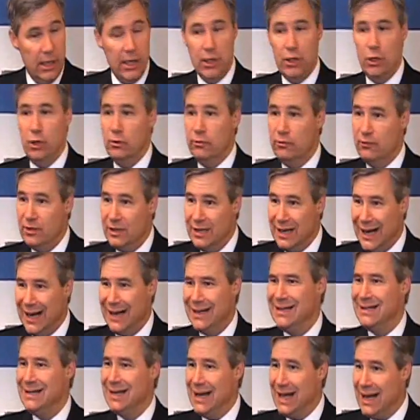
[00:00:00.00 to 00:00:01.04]
you've
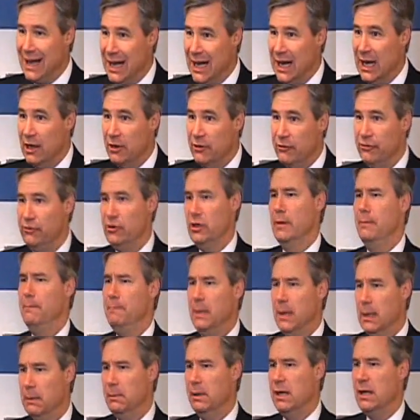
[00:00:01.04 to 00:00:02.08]
got to have a
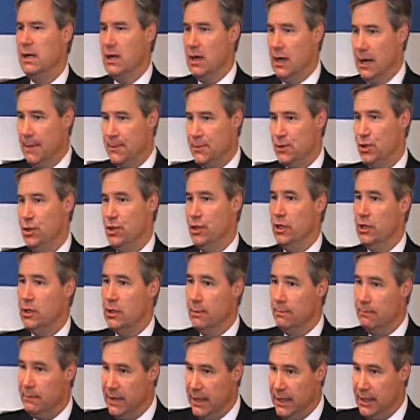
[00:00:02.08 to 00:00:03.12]
public option that
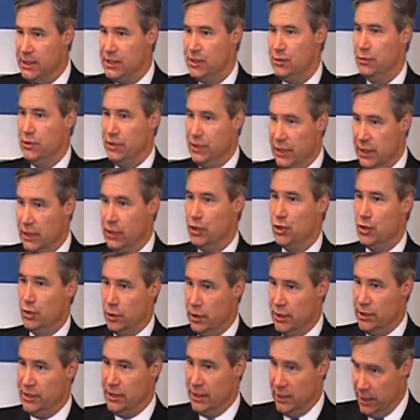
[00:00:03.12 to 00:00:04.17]
competes with the
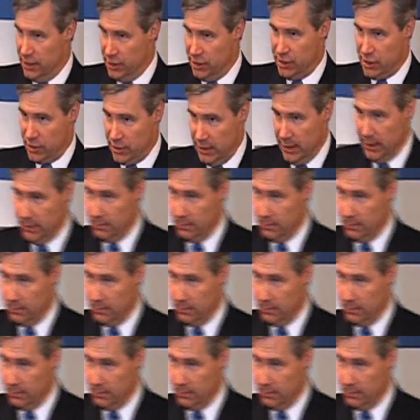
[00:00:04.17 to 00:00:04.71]
insurance industry.